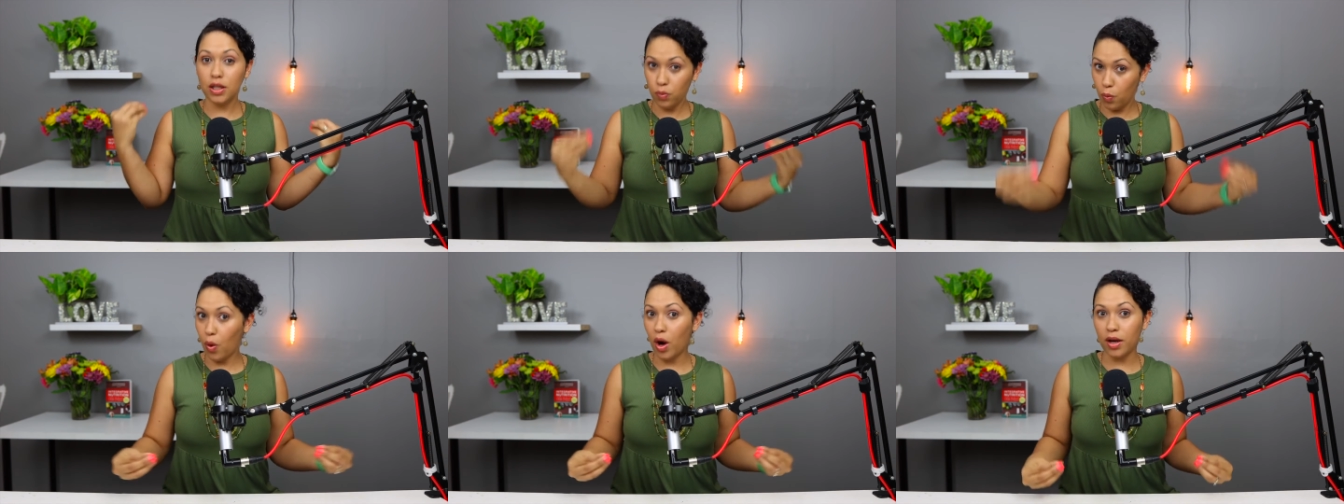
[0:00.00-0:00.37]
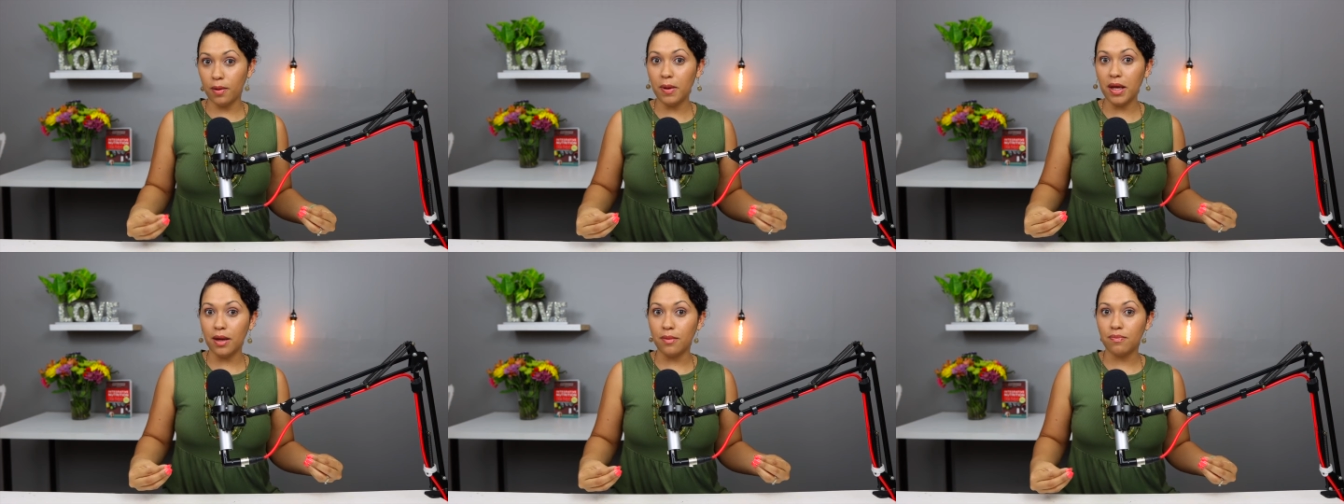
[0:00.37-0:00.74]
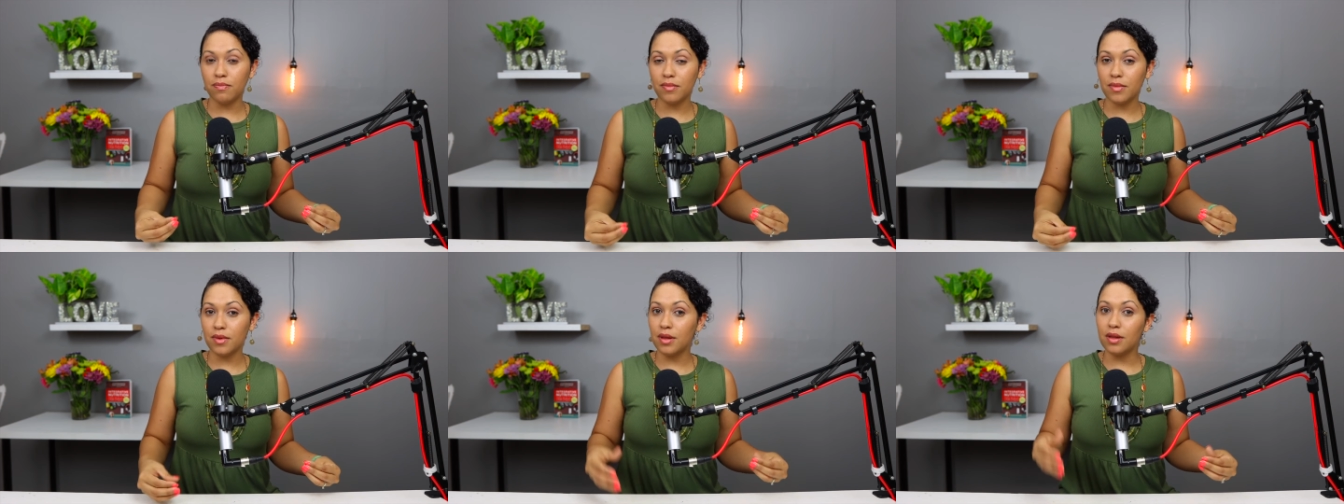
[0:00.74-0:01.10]
want to be.
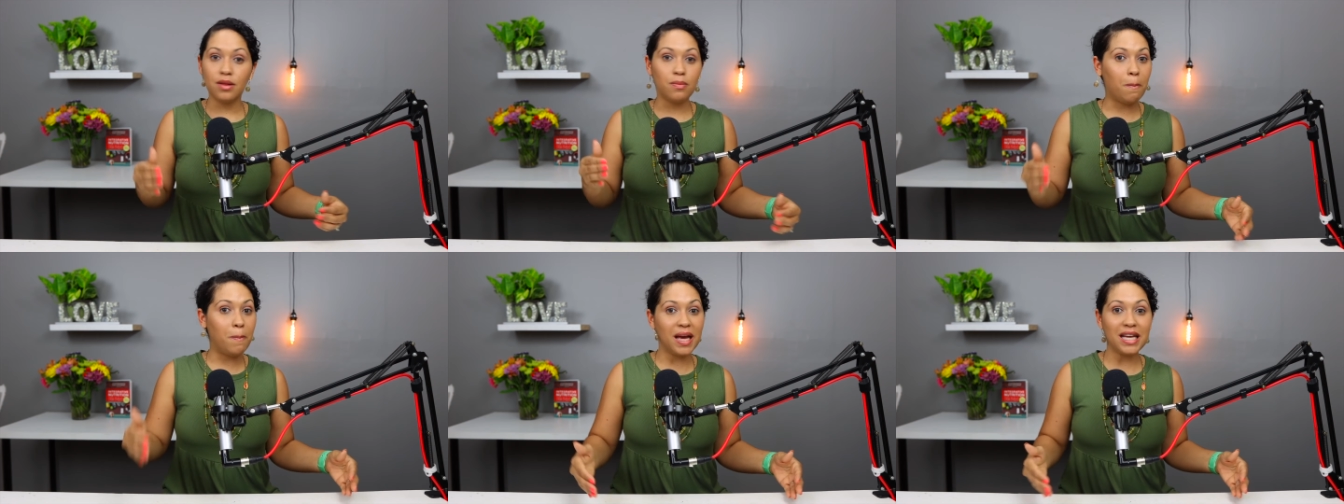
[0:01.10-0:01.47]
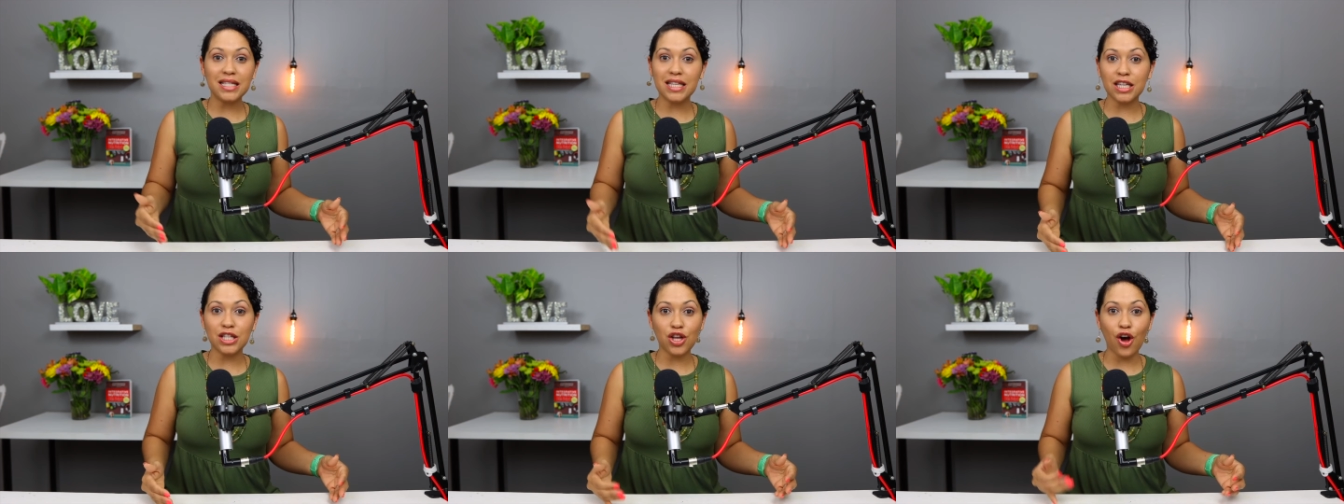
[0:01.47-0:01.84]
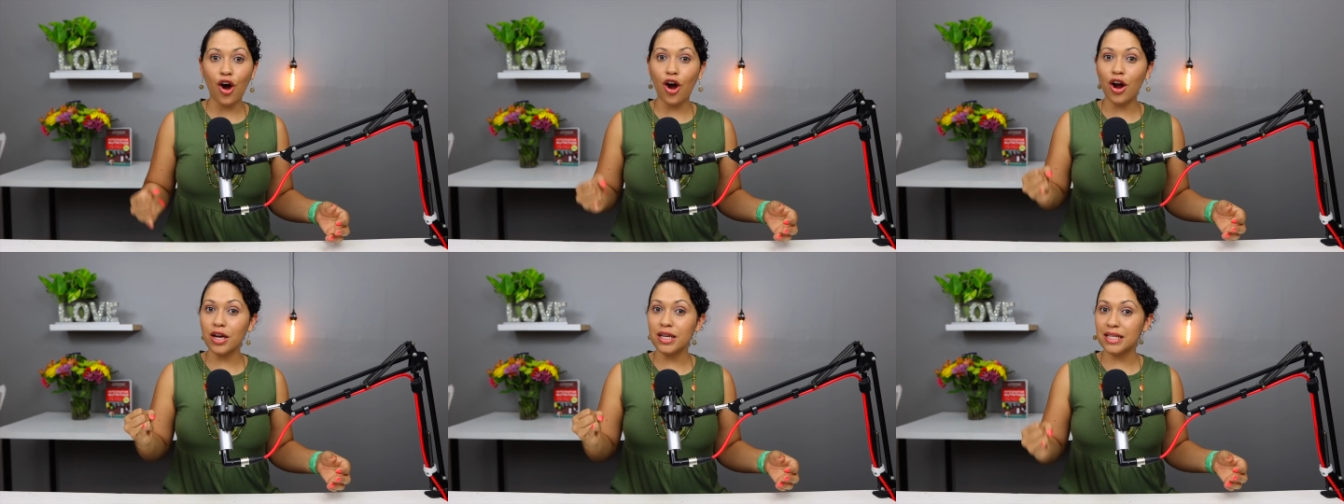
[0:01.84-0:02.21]
Basics
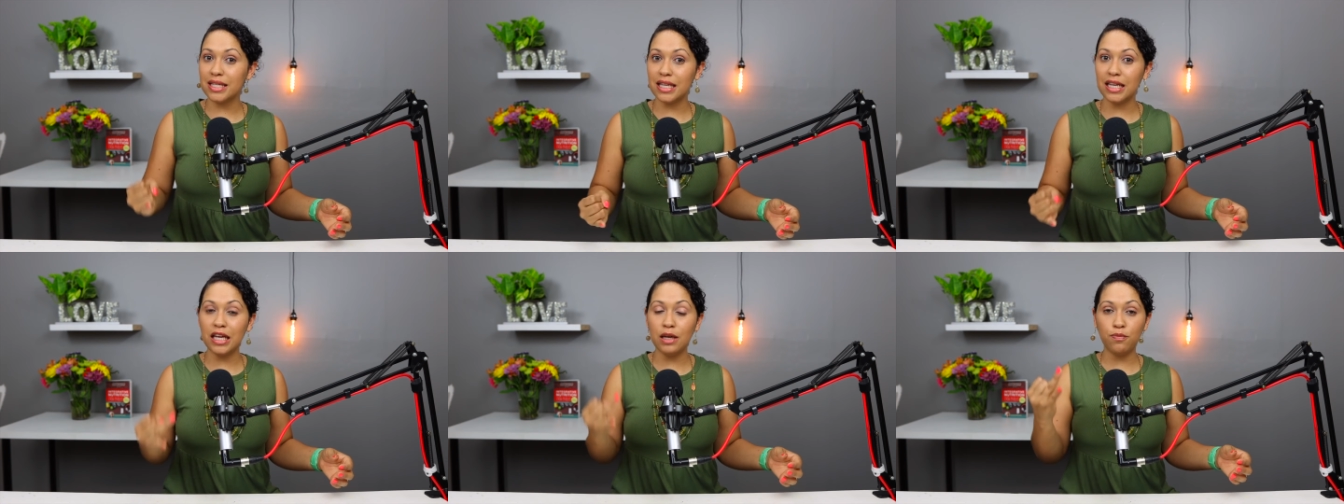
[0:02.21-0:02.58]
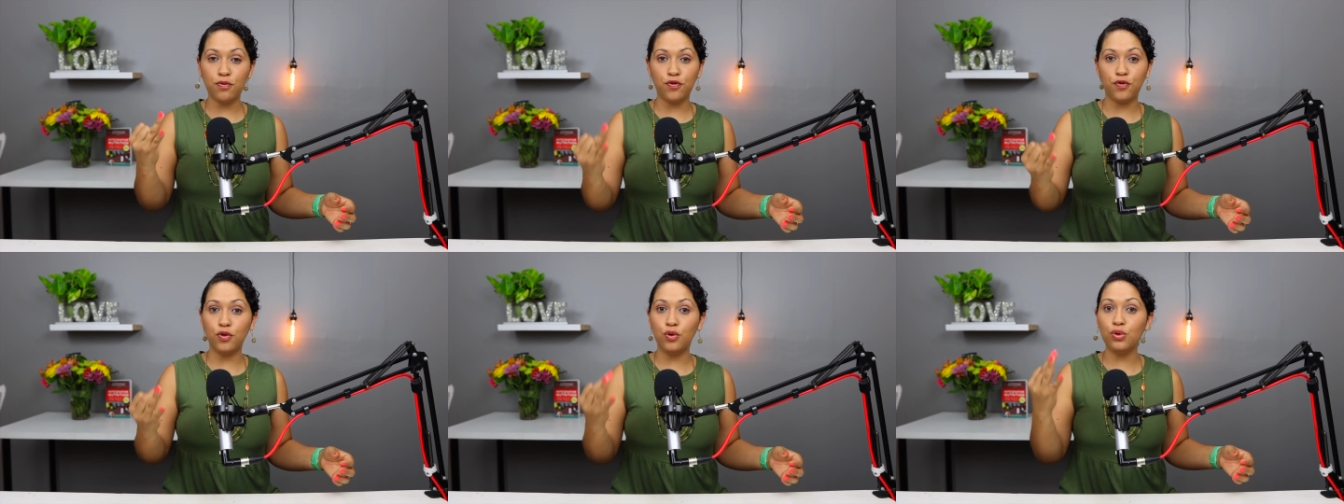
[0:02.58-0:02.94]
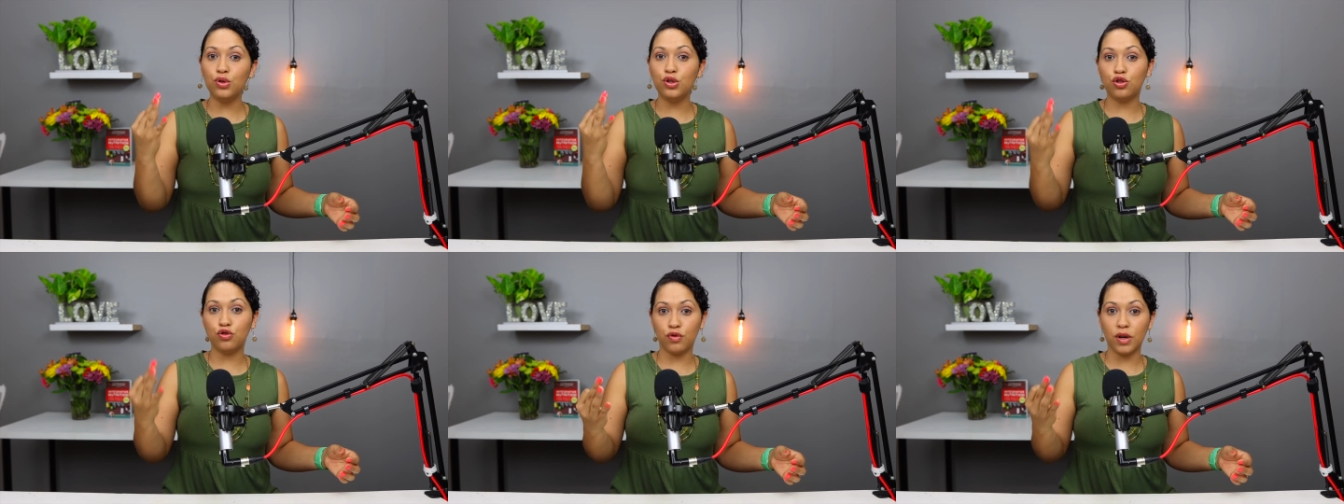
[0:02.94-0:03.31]
are sleep,
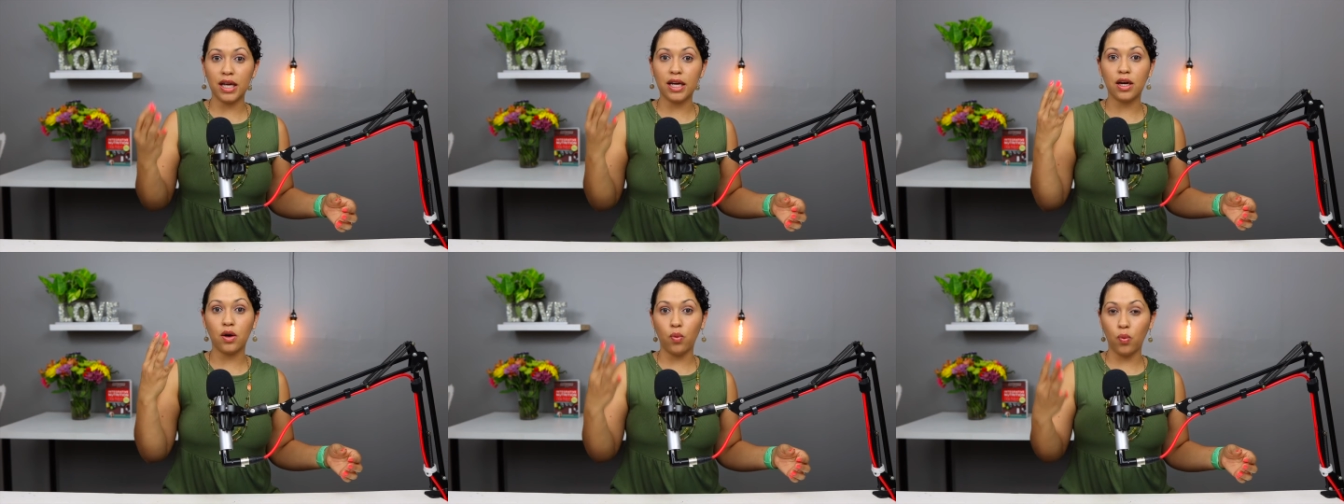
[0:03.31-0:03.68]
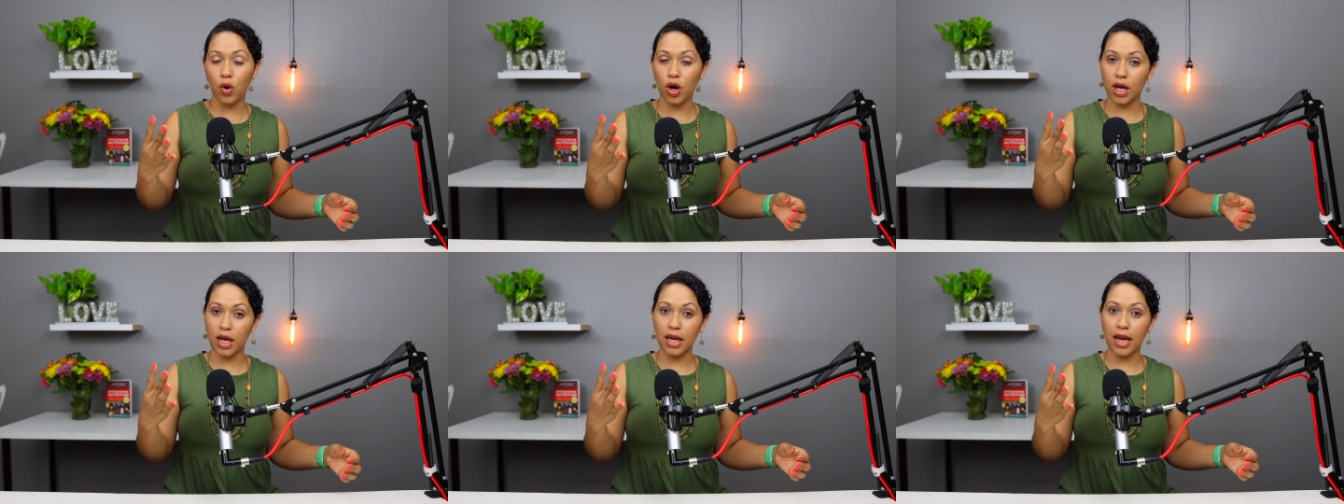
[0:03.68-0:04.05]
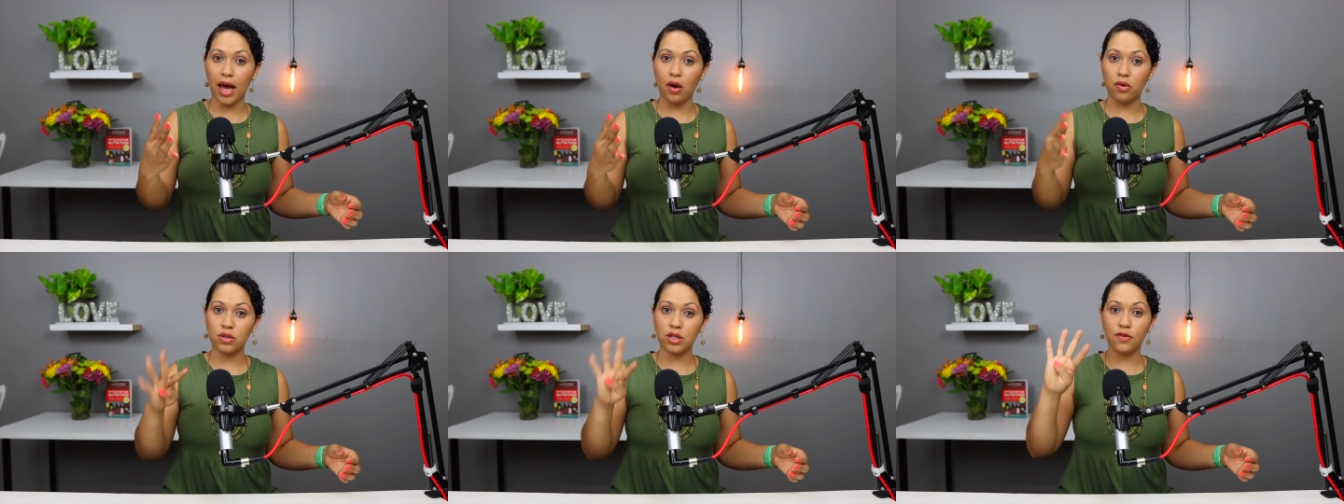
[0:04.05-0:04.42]
food, drink, working
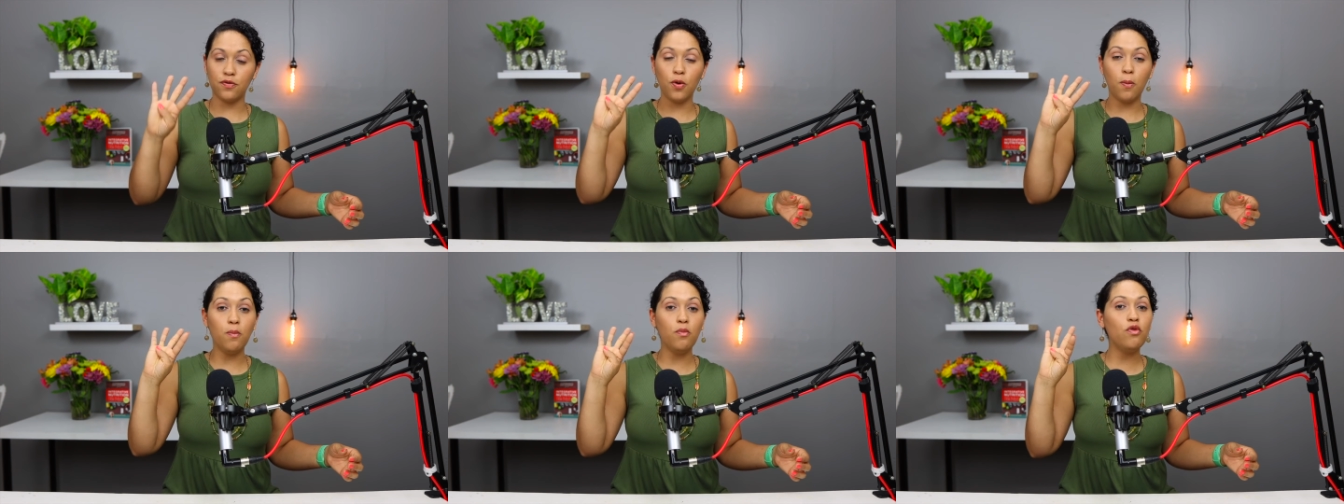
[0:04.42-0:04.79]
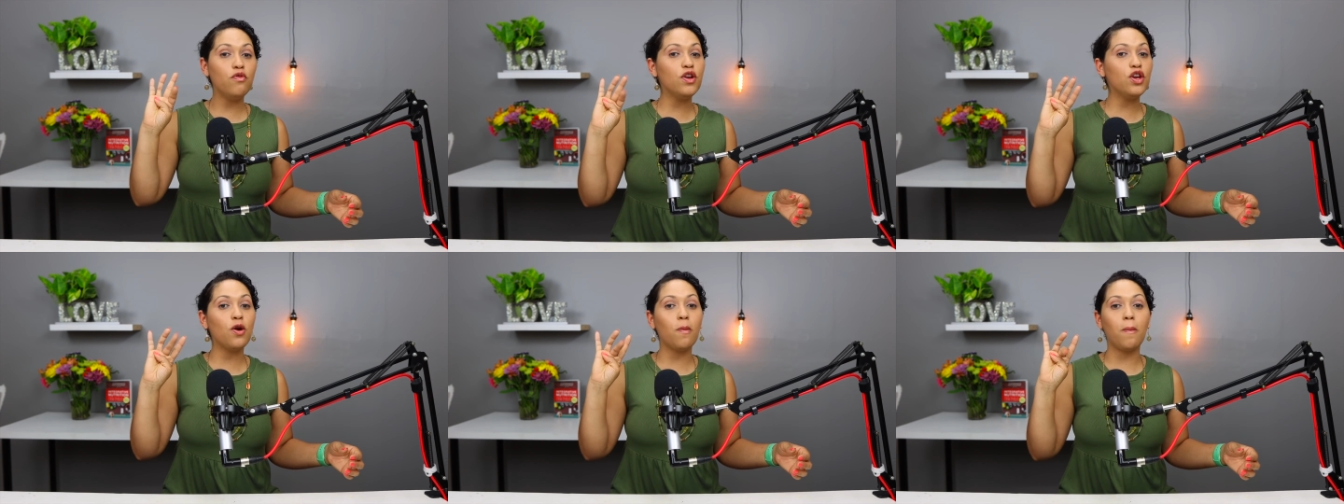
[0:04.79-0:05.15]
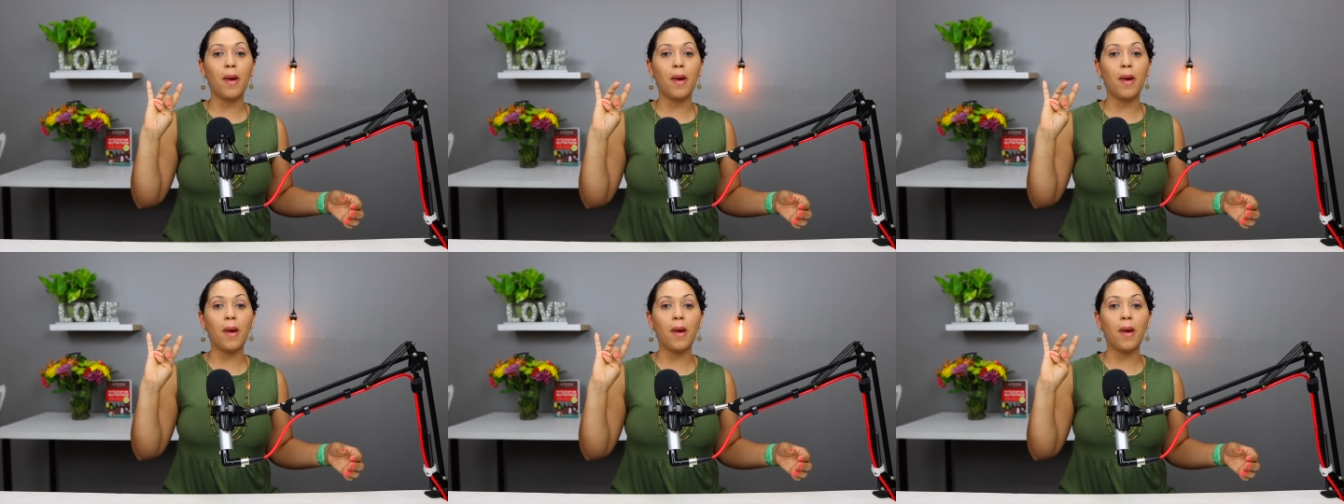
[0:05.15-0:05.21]
out. If you're moving your